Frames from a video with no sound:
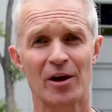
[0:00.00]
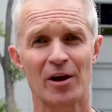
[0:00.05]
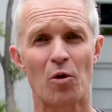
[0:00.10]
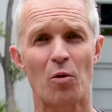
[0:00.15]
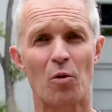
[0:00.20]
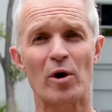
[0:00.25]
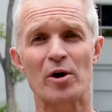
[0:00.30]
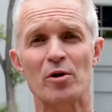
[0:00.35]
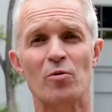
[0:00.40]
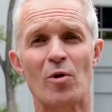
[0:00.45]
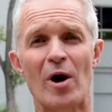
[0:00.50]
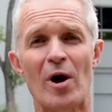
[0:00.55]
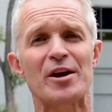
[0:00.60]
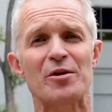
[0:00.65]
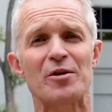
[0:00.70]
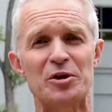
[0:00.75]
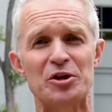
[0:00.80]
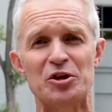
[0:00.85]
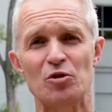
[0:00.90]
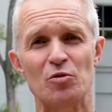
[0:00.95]
Why do
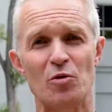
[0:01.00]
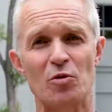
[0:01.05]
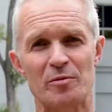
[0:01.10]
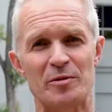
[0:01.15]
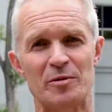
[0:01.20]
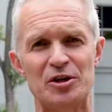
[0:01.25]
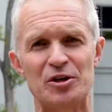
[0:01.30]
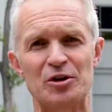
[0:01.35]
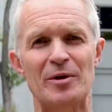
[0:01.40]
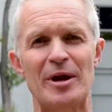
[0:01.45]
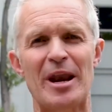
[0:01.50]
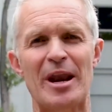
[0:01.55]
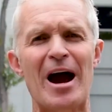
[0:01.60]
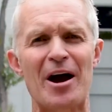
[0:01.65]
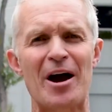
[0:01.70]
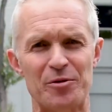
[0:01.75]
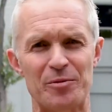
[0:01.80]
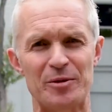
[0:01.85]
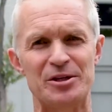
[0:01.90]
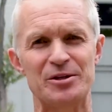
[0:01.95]
we do what we do and
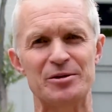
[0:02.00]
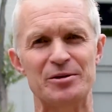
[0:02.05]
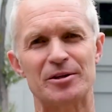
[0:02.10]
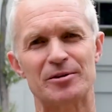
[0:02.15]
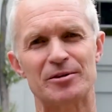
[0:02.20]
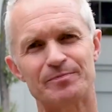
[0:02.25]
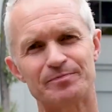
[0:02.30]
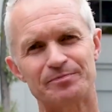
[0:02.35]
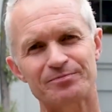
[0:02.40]
how do we do it?